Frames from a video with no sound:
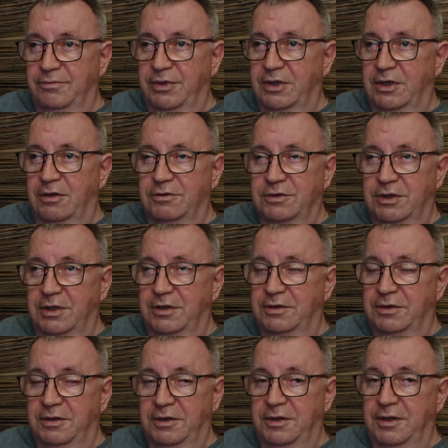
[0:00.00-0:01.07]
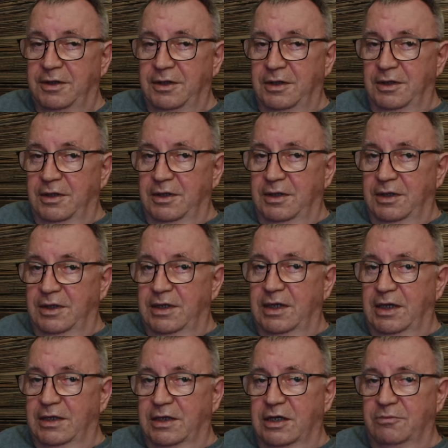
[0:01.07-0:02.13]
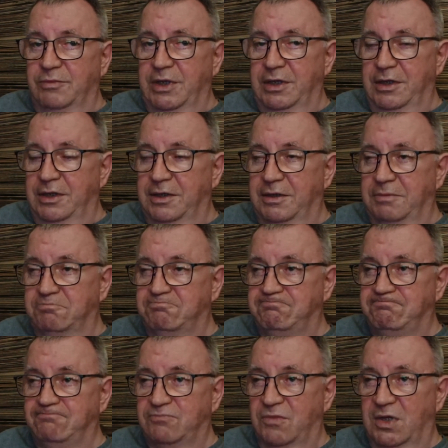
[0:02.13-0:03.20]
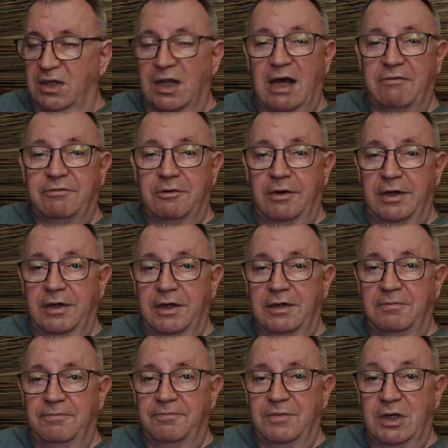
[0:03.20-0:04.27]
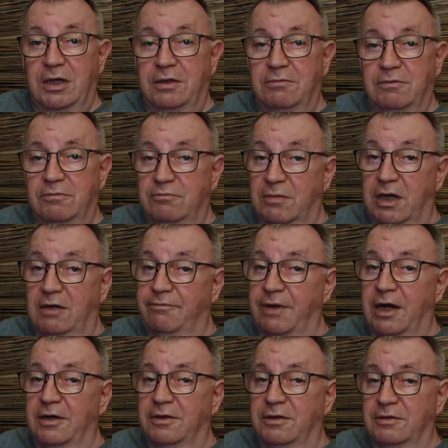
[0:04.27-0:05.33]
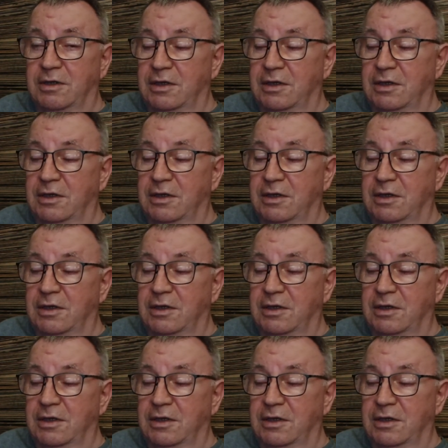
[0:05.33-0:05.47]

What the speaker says: Because it can be life-threatening. And matter of fact,